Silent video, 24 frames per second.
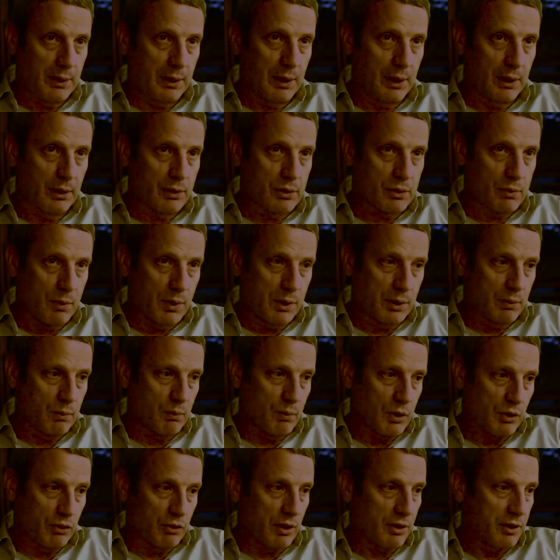and is one in
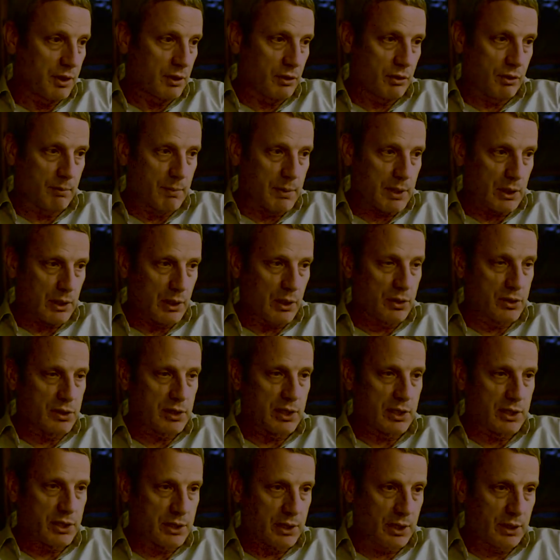which I think should be
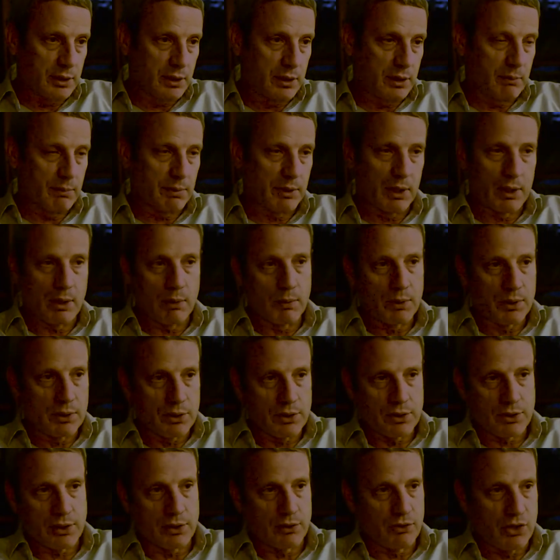closely studied, but I
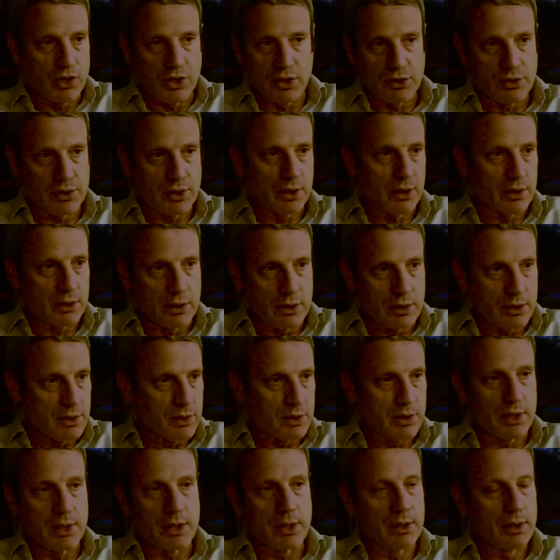wouldn't suggest that it is
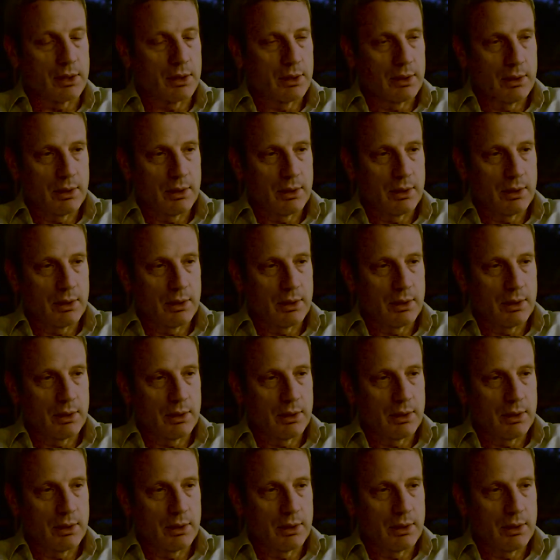the